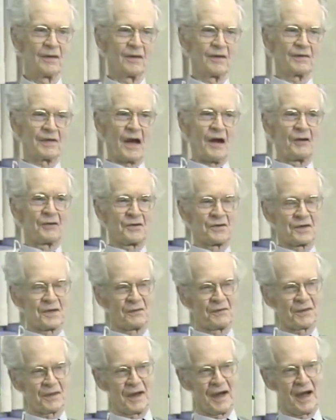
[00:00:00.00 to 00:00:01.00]
thousands
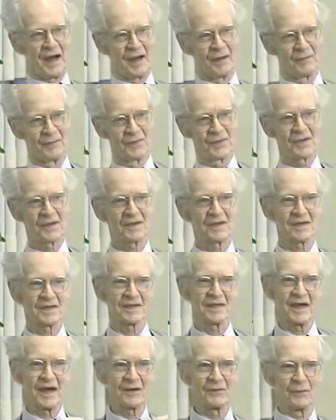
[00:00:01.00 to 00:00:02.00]
of times
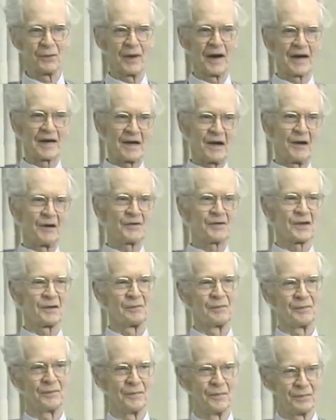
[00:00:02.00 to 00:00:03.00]
said White House
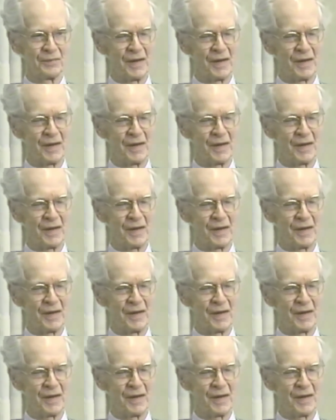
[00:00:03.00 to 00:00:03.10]
and